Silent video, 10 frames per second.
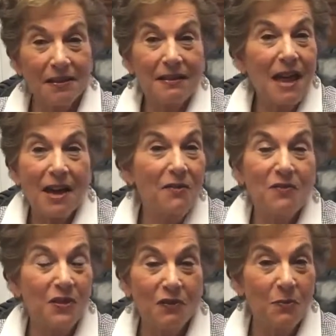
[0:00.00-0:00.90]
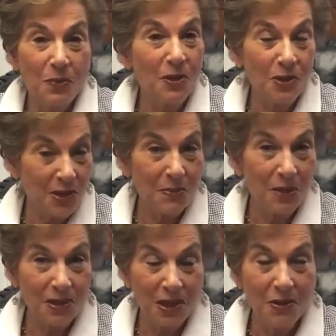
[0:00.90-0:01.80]
a lot of different bills. I'm
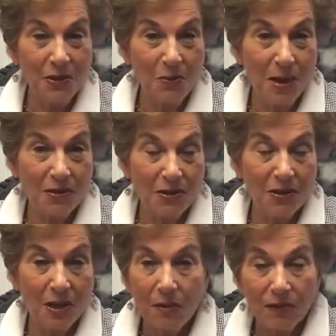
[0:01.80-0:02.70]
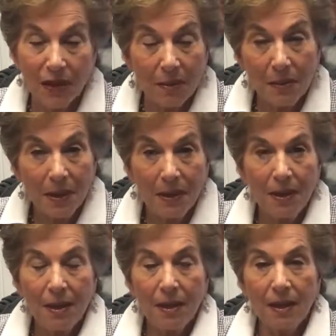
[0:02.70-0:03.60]
going to tell you about some of them.
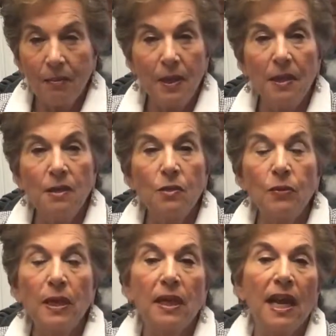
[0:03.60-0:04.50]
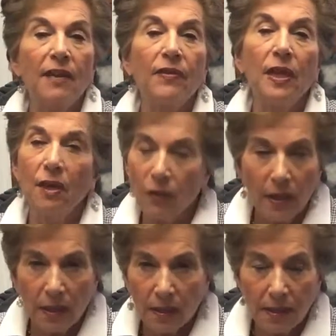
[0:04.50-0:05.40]
It means we can have
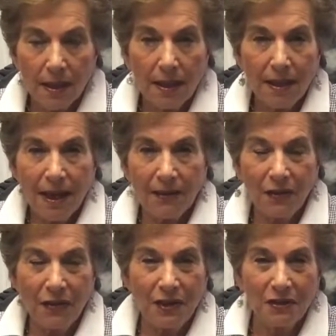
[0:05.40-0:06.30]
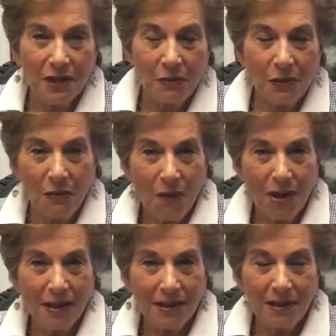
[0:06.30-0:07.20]
hearings on the things that we
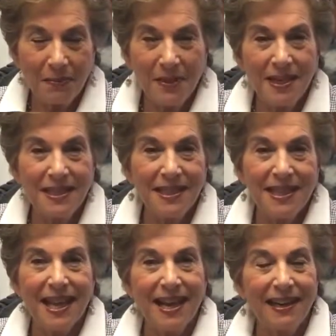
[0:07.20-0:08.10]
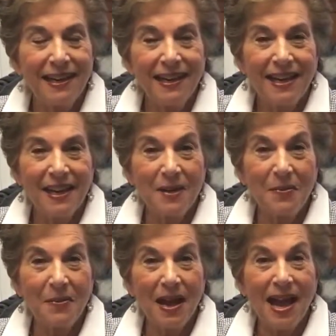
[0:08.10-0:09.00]
want. It means that
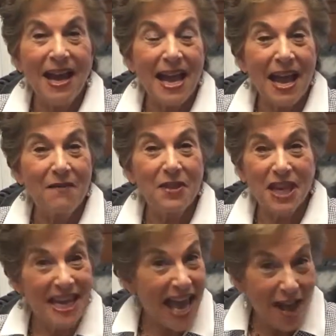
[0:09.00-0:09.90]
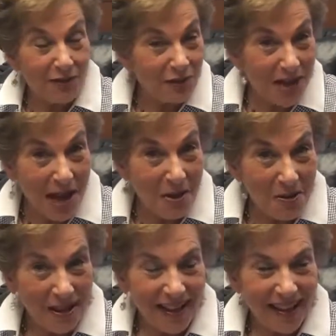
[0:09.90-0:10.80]
um, I have the gavel
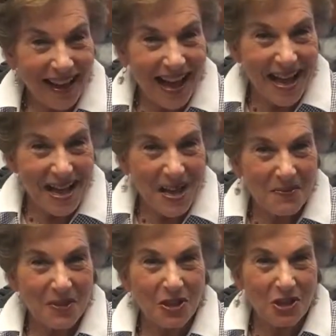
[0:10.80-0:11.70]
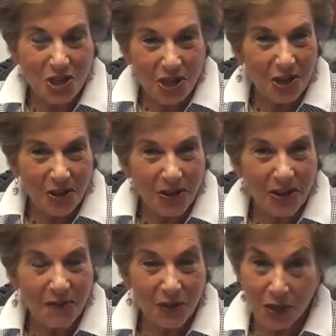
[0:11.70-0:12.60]
now. I am the chair
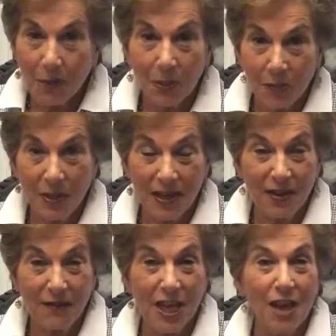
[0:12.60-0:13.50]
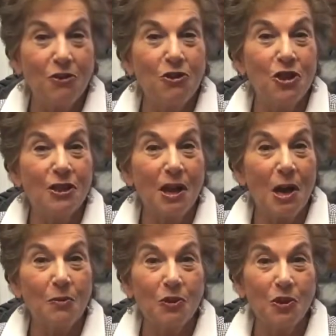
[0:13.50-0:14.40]
of a subcommittee of the Energy and
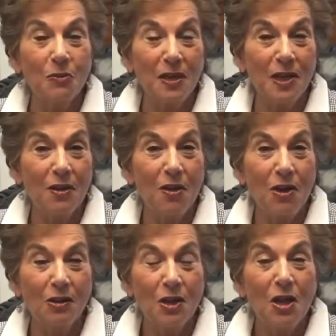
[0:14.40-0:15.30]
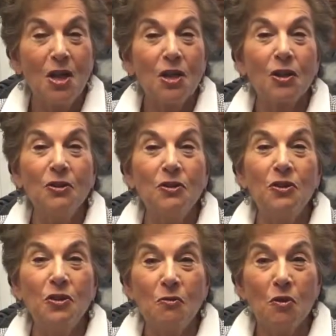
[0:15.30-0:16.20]
Commerce Committee called
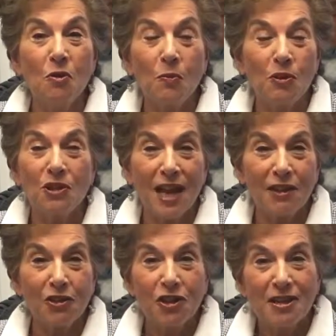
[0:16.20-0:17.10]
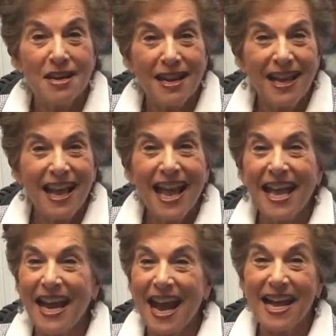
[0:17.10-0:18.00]
Consumer Protection,
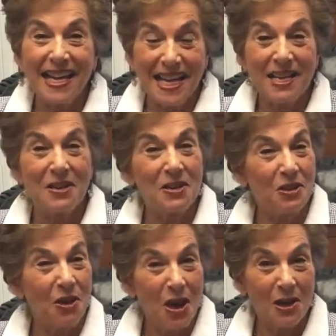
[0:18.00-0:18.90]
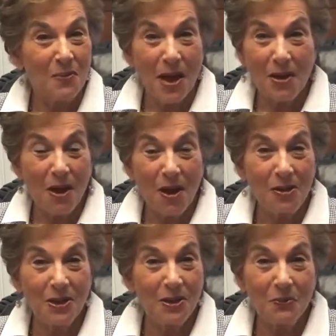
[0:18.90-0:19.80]
and I can talk about all
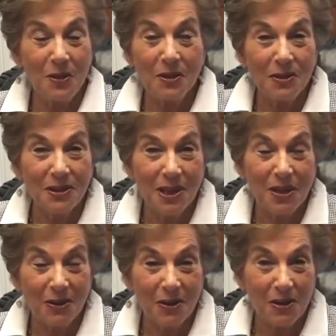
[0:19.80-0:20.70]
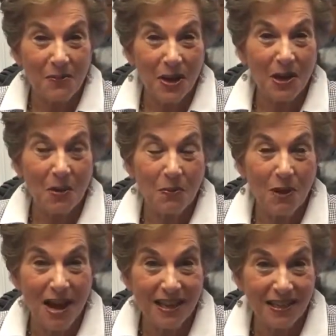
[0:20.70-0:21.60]
these bills that are going to make our
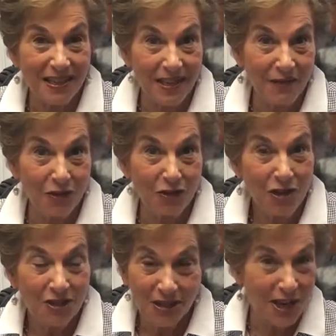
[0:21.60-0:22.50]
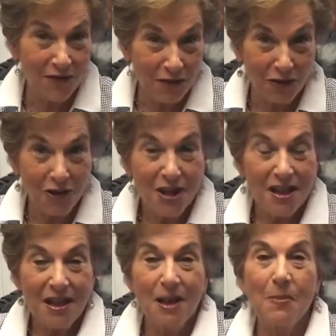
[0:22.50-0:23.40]
products safer, safer
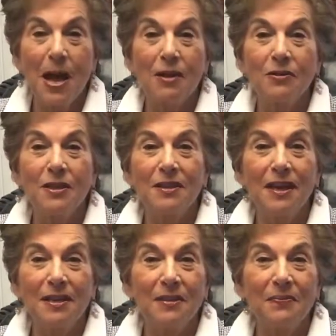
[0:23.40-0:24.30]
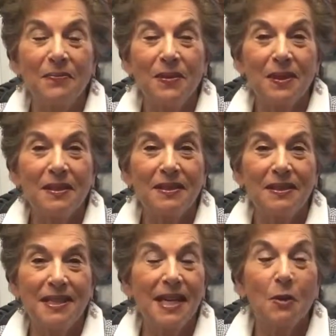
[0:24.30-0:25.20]
about um,
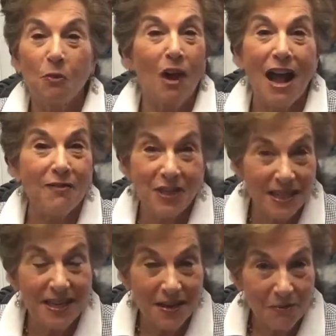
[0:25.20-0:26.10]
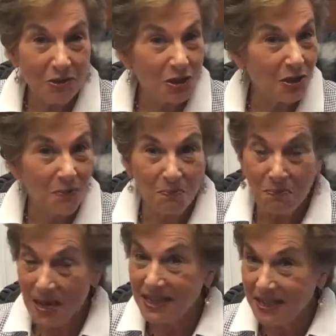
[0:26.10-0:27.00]
data privacy, which is a
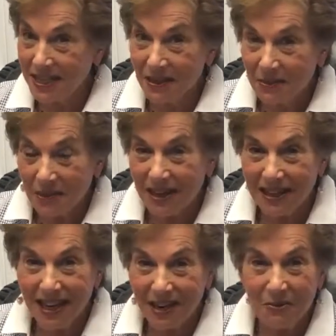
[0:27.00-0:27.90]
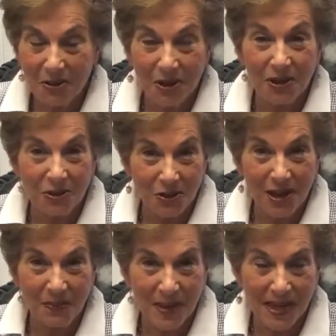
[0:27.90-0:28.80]
big deal right now. We're going to
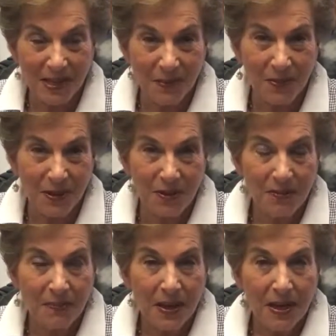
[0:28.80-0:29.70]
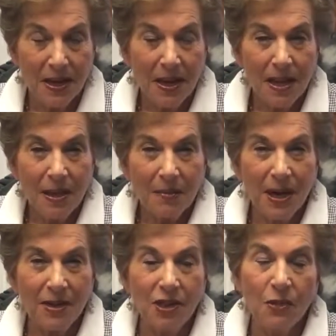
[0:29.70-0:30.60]
try and pass a bill. But
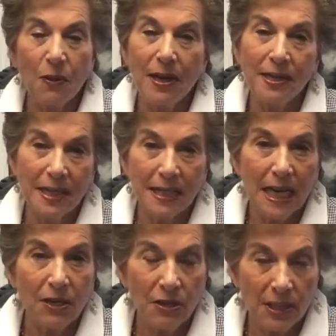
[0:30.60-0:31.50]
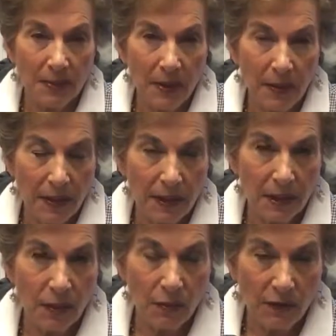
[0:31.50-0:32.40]
I just wanted to tell you some of the
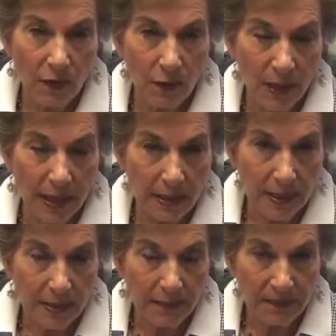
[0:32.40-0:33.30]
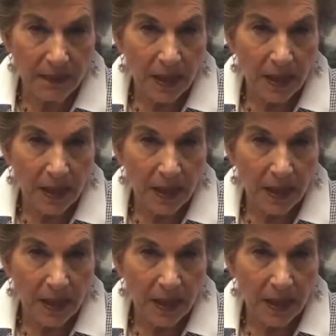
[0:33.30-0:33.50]
things that we've already done.